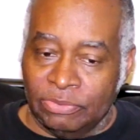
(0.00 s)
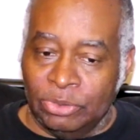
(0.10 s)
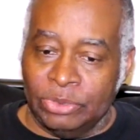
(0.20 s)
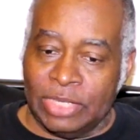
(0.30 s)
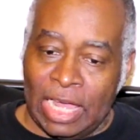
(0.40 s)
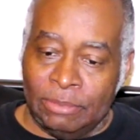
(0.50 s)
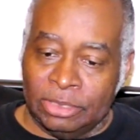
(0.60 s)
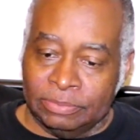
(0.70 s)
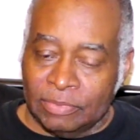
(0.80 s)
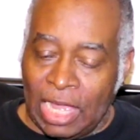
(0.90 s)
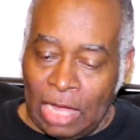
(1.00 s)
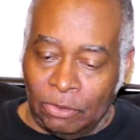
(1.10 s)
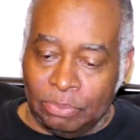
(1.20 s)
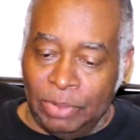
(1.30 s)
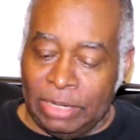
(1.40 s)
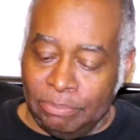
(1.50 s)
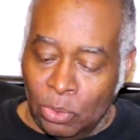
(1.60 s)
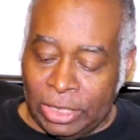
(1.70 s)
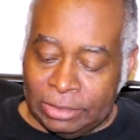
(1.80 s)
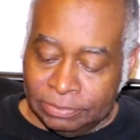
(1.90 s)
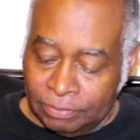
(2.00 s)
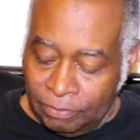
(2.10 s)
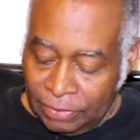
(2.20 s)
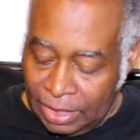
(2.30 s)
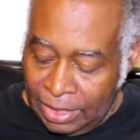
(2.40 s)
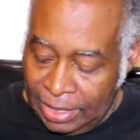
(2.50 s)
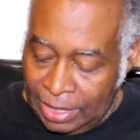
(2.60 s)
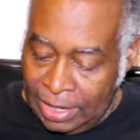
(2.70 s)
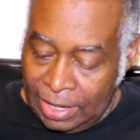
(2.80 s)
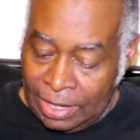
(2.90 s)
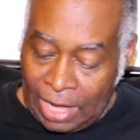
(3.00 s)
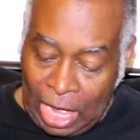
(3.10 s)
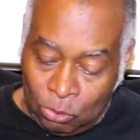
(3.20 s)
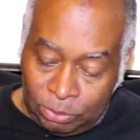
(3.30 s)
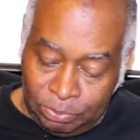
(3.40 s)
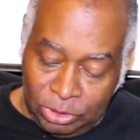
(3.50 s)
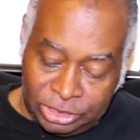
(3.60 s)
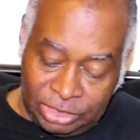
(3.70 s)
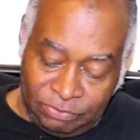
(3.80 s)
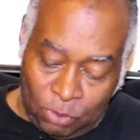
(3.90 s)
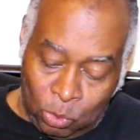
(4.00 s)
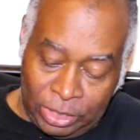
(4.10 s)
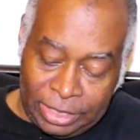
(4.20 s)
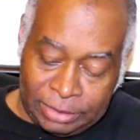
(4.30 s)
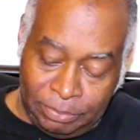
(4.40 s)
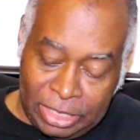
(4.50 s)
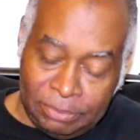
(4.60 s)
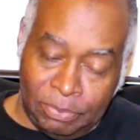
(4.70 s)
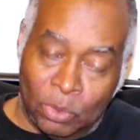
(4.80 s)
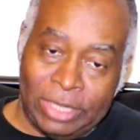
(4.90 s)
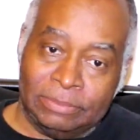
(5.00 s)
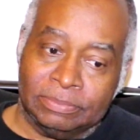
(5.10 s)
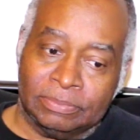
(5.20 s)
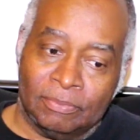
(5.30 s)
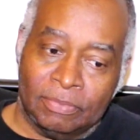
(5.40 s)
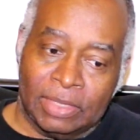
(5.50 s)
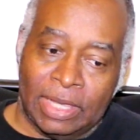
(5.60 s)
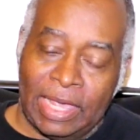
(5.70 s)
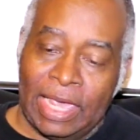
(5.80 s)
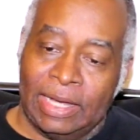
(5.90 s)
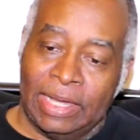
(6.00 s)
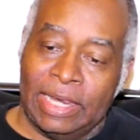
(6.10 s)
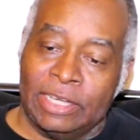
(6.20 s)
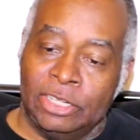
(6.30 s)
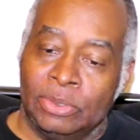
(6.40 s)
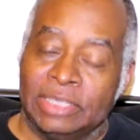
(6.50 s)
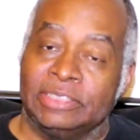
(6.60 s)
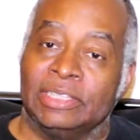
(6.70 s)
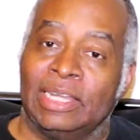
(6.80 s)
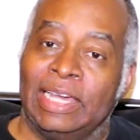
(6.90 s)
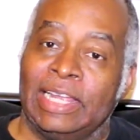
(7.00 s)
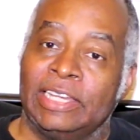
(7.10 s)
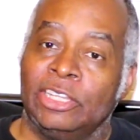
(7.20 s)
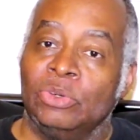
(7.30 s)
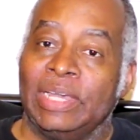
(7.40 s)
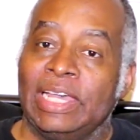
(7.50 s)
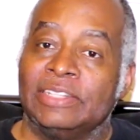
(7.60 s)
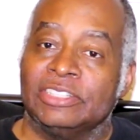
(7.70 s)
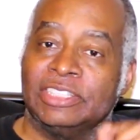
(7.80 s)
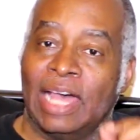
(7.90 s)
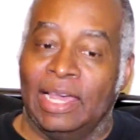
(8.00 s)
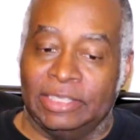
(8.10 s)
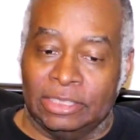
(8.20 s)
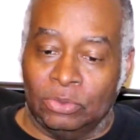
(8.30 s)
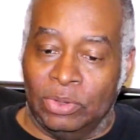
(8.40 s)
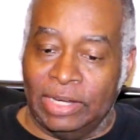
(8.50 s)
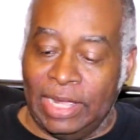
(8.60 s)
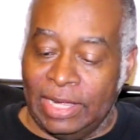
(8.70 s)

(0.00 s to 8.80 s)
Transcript: it a few times, I would pinpoint it, and I would push it forward as a pinpoint, and let it do its sizing, where